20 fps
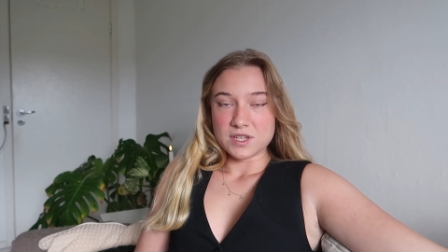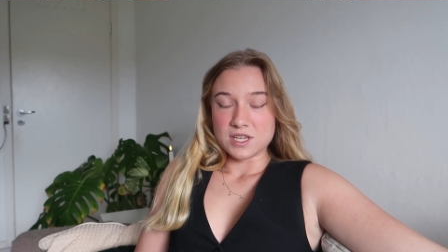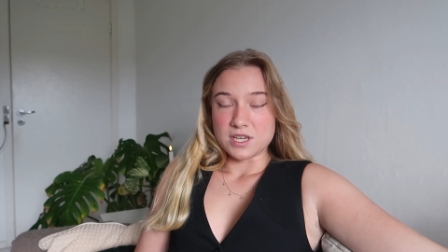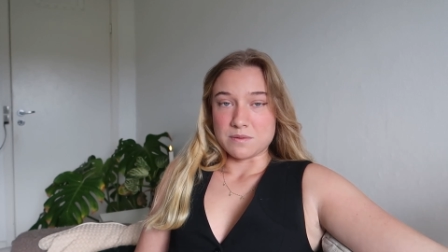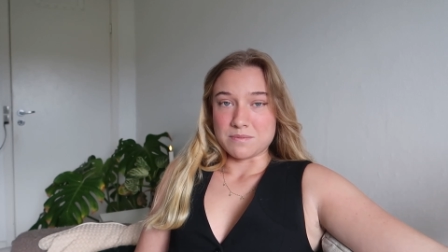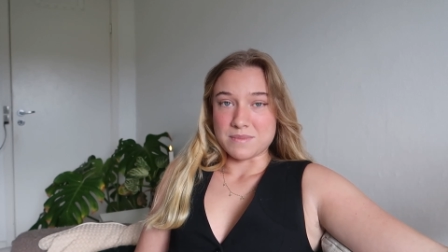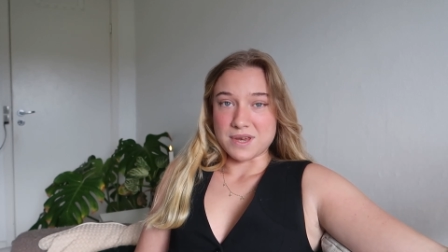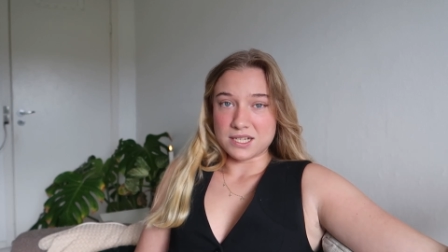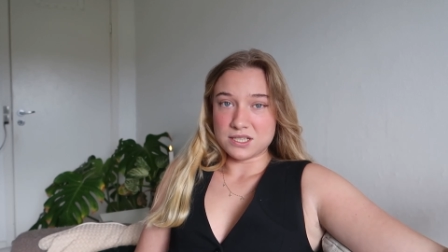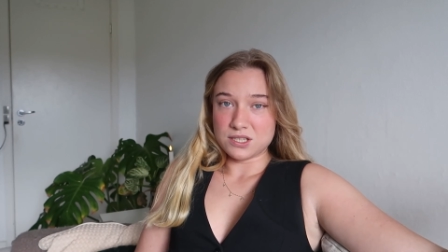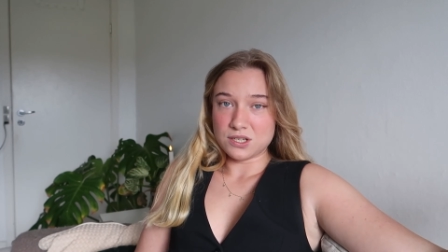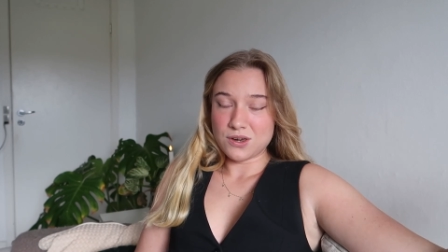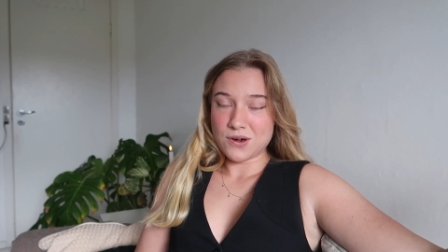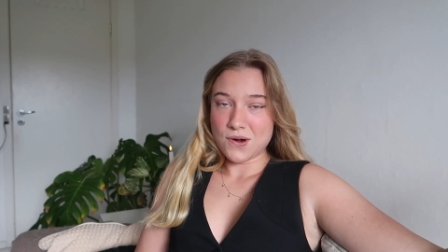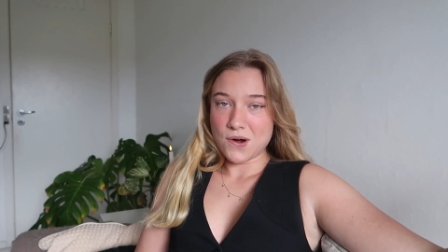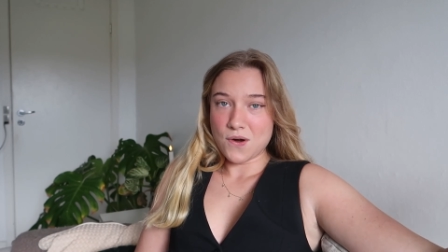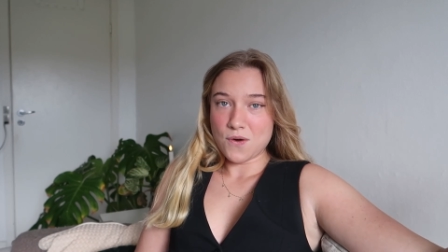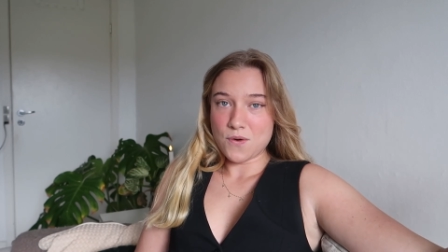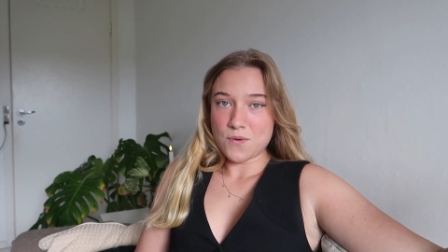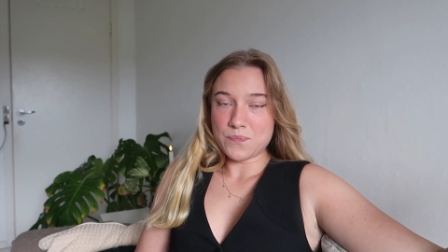in
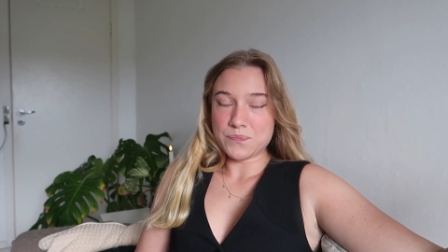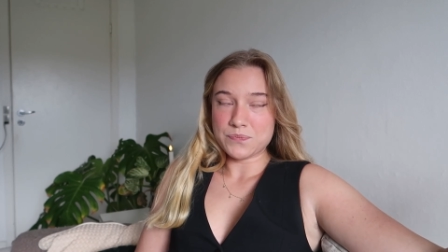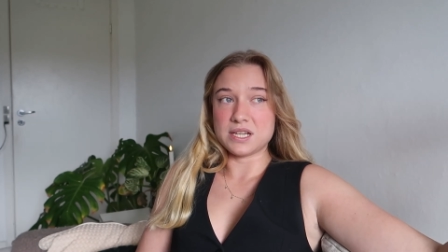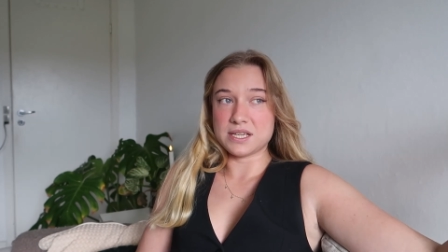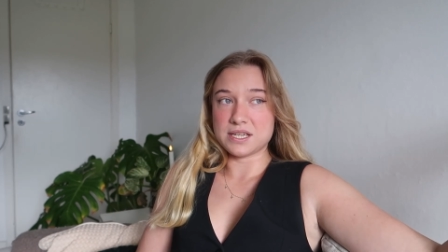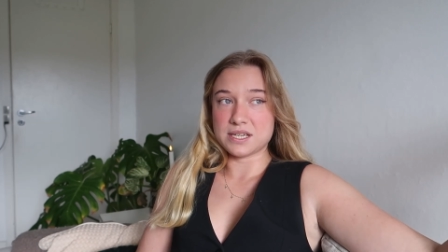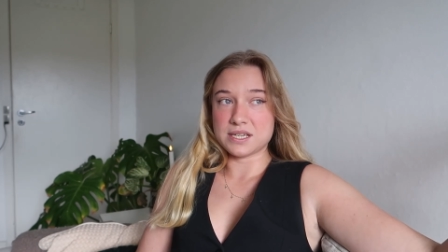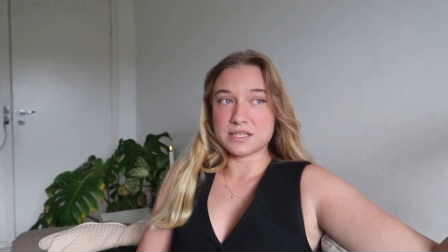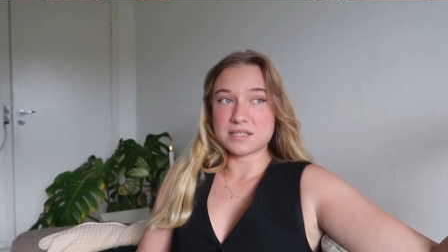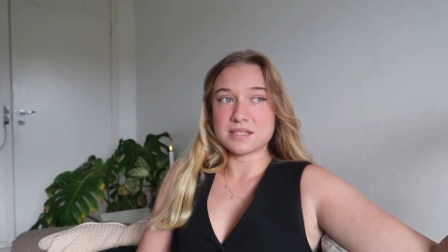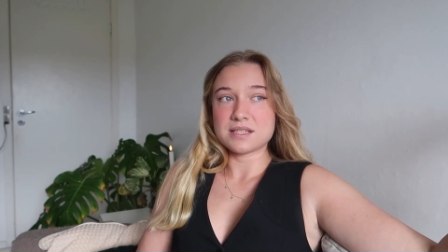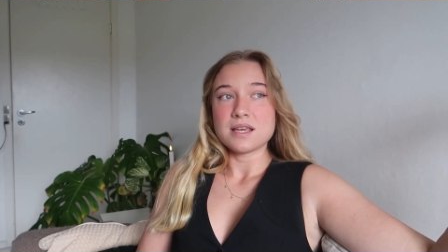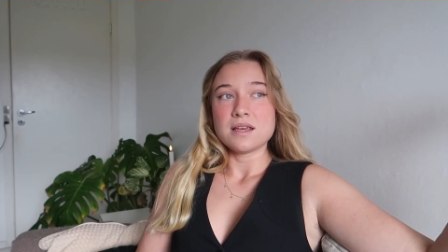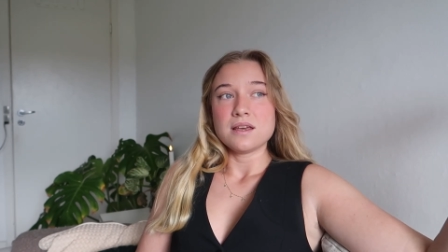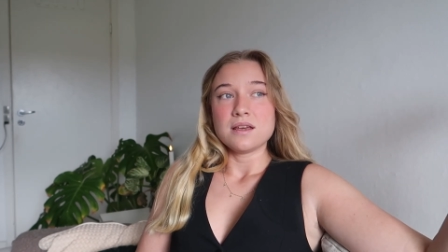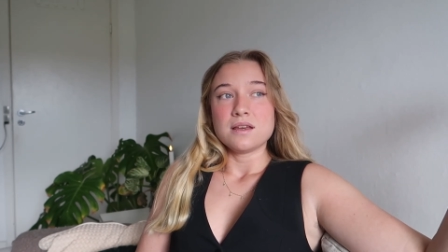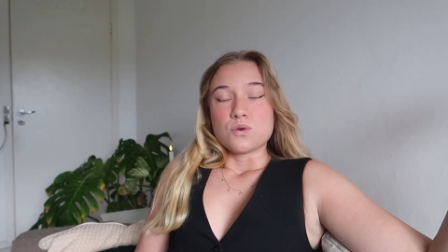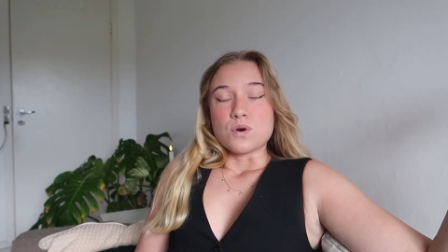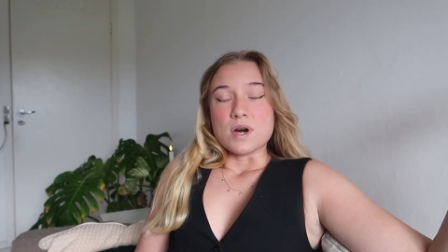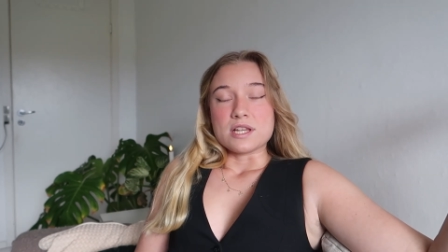Mexico, Belize,
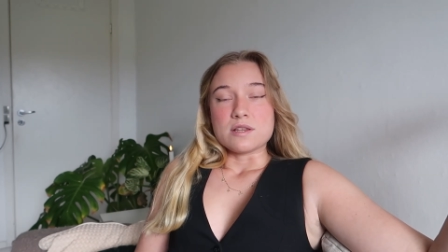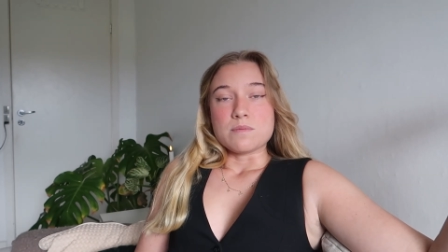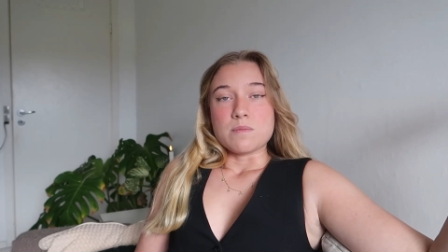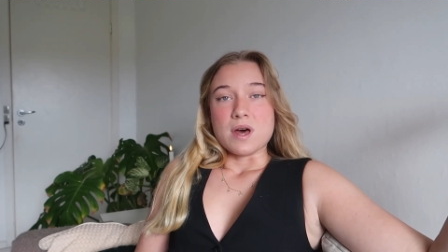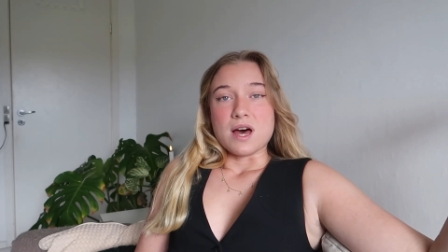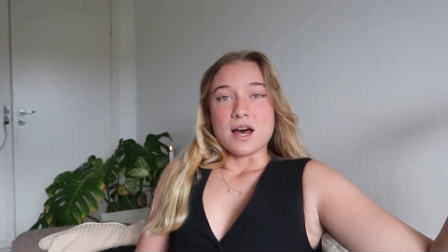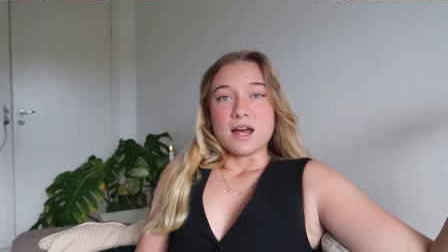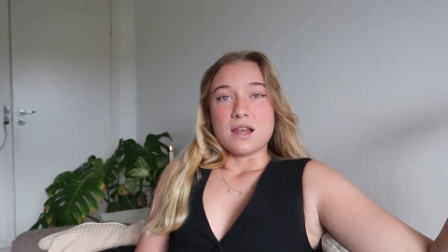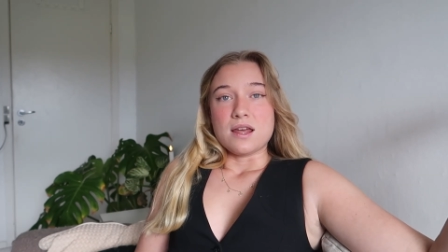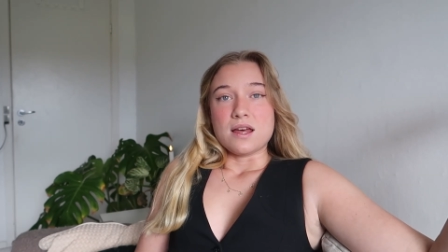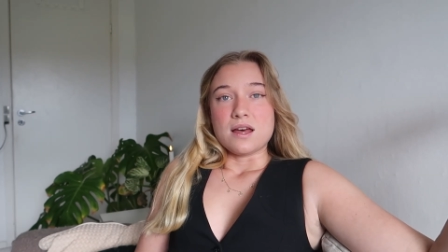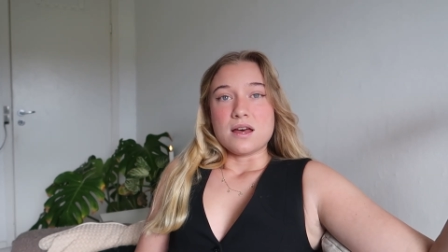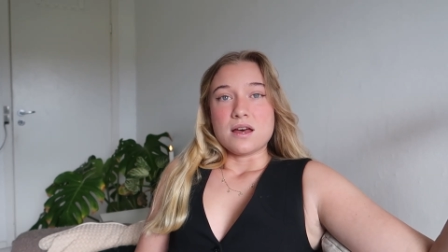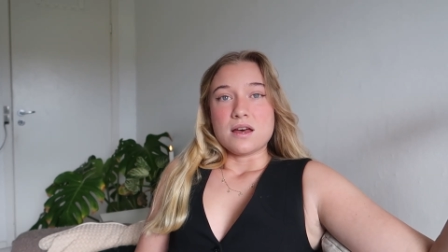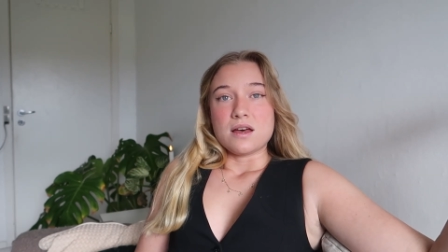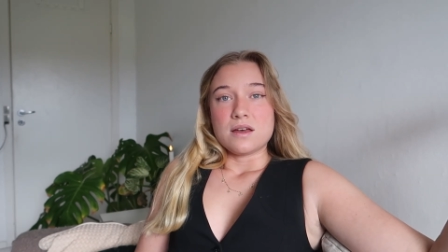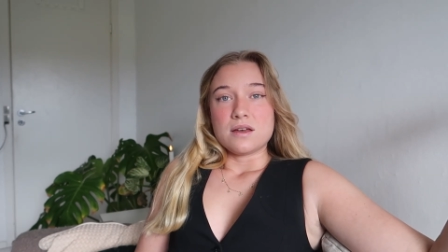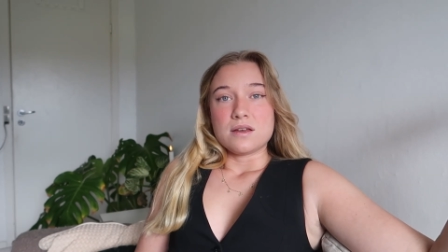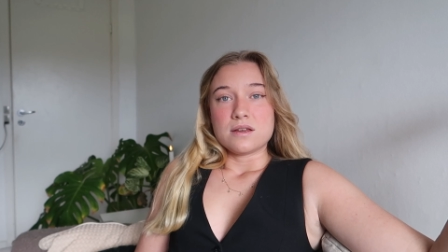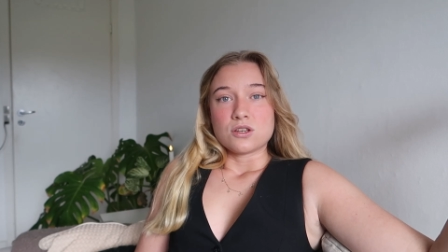
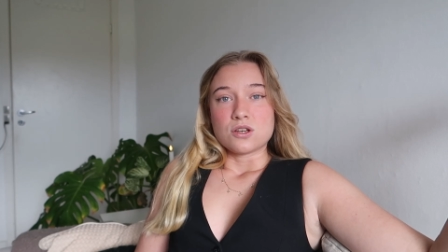Guatemala,